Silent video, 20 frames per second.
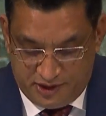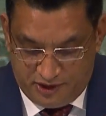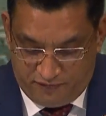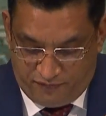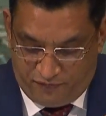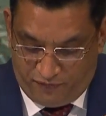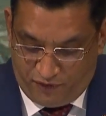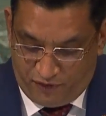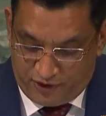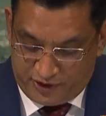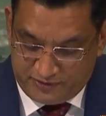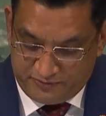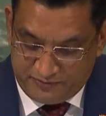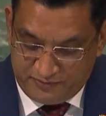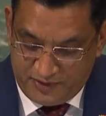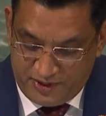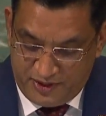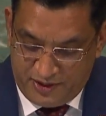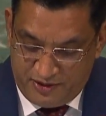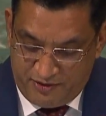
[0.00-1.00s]
a forum
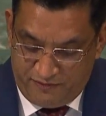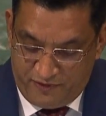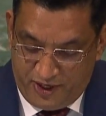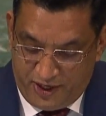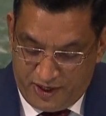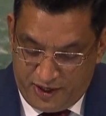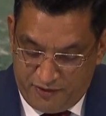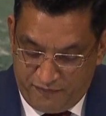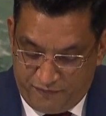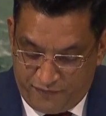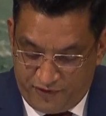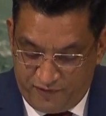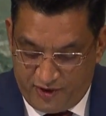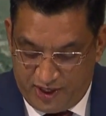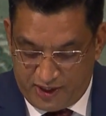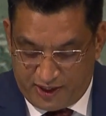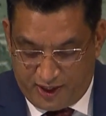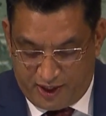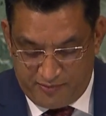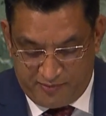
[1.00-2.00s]
where
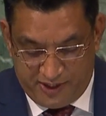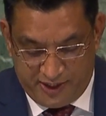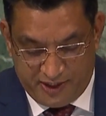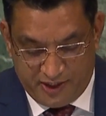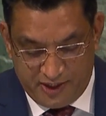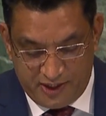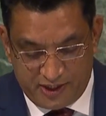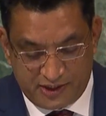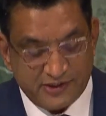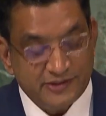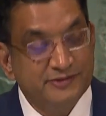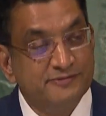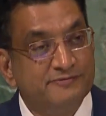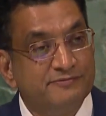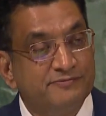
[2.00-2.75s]
everyone can be heard